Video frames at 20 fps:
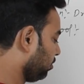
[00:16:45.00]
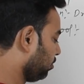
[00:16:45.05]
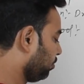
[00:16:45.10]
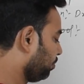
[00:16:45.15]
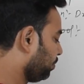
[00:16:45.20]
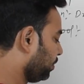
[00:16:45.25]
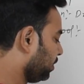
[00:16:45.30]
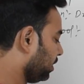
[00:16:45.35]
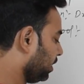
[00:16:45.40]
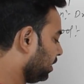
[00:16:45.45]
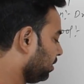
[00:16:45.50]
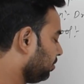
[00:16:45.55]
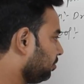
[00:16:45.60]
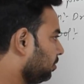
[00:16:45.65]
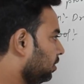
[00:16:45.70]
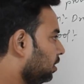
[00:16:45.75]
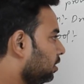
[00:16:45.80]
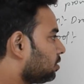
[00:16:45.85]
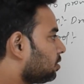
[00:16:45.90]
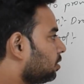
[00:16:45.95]

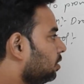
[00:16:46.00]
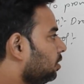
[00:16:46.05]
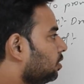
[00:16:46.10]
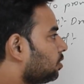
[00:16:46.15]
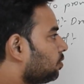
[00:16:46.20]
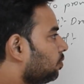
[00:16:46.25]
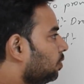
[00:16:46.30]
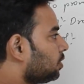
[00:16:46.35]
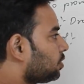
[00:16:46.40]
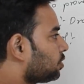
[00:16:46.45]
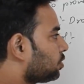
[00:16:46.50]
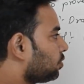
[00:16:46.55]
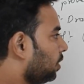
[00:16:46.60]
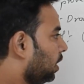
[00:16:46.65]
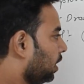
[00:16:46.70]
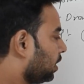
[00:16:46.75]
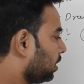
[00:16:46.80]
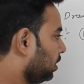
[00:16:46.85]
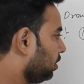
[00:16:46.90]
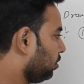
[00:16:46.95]
OPM is equals to
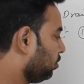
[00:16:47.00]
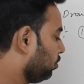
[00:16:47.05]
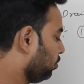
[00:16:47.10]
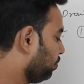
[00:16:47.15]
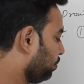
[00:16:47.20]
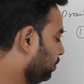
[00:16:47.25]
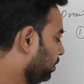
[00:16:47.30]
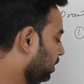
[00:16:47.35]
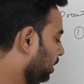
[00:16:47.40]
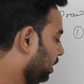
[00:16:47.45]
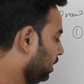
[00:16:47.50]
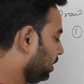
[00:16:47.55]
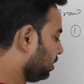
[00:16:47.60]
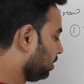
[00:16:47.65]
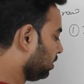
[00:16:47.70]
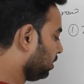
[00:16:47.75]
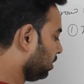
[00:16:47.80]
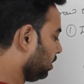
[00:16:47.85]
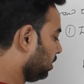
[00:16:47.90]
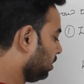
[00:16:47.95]
angle
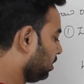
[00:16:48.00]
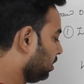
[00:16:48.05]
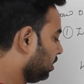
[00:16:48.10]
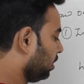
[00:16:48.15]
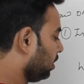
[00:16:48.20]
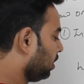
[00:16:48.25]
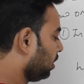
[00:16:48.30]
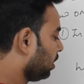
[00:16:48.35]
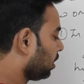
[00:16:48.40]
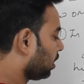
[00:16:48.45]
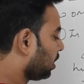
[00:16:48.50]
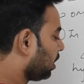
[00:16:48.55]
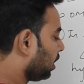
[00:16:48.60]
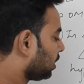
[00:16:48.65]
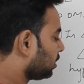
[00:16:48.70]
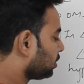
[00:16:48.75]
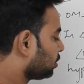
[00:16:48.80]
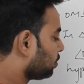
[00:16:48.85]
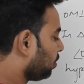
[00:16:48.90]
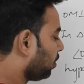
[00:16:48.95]
OPN,
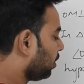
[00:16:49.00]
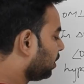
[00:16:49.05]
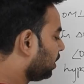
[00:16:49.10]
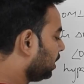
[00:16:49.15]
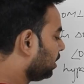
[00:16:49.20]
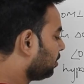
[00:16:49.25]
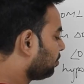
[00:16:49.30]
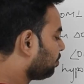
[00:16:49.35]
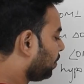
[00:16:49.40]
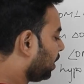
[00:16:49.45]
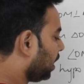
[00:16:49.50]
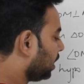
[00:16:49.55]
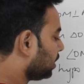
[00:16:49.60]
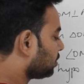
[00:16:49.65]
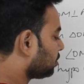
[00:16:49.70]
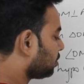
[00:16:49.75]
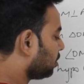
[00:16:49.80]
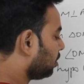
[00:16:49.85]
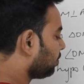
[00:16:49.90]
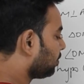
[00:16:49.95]
corresponding
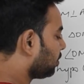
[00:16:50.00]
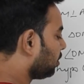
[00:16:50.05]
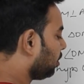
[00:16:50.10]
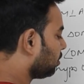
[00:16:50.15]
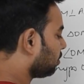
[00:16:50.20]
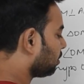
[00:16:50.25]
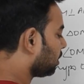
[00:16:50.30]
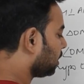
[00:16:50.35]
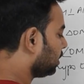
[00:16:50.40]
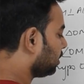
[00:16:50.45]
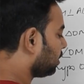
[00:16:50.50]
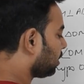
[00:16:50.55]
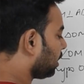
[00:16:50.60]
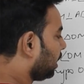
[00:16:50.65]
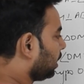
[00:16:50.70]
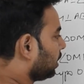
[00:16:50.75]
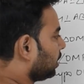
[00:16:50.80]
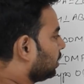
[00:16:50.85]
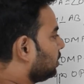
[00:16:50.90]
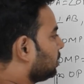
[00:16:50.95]
parts of congruent
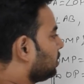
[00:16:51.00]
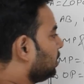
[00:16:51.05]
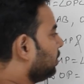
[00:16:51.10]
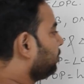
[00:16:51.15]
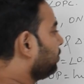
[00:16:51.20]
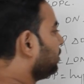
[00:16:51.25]
triangles. If